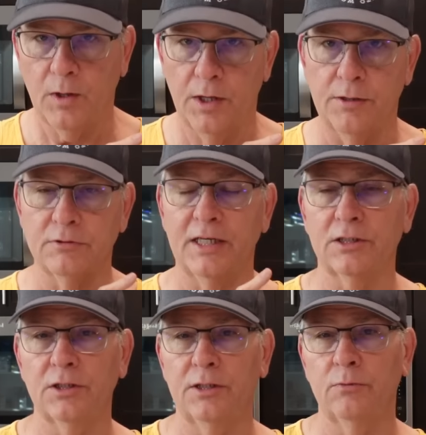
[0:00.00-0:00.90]
And it was
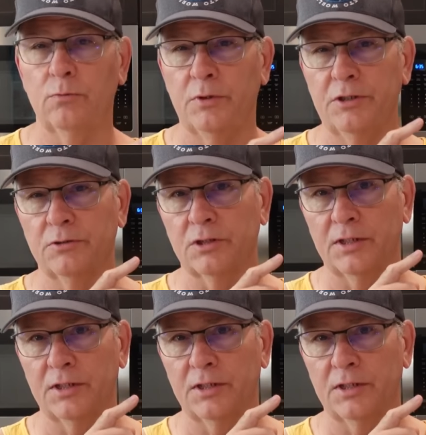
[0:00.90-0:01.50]
actually, we used the